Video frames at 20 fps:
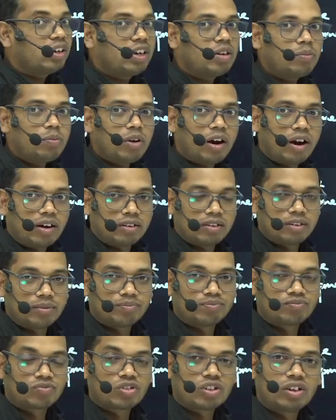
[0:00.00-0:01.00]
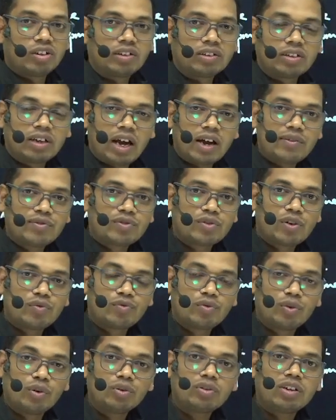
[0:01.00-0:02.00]
in plant. Types of
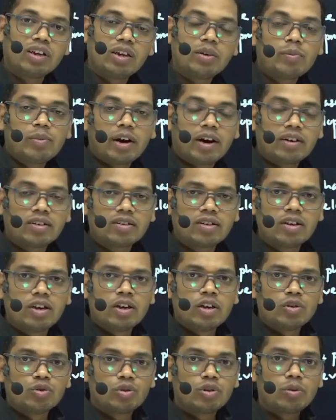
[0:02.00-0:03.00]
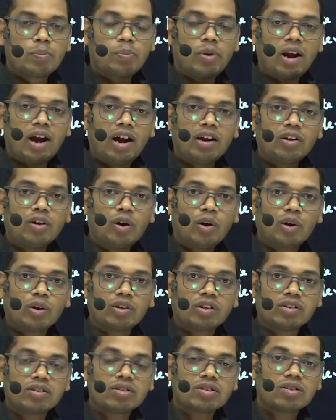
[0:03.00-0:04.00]
growth in plants. So the plant
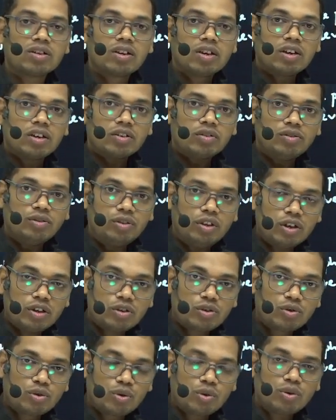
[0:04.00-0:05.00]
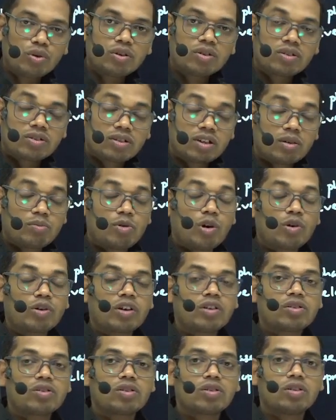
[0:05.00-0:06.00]
organs, they show, some
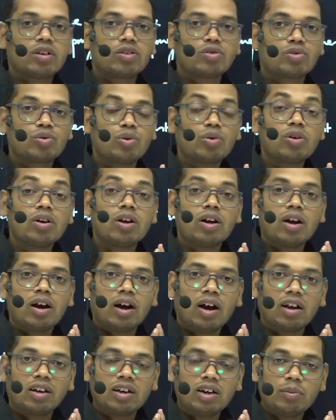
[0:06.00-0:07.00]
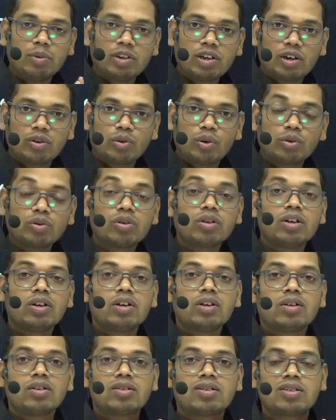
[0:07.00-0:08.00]
organs they show unlimited growth,
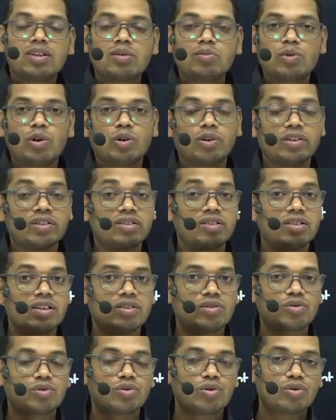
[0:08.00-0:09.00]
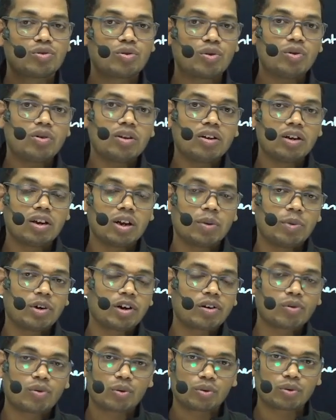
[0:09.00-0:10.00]
some organs they show
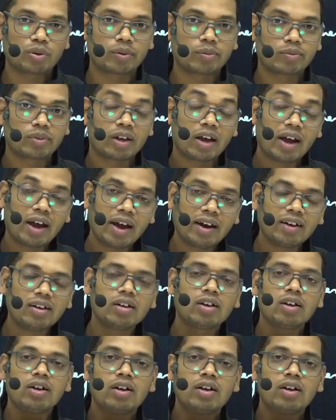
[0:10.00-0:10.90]
limited growth. And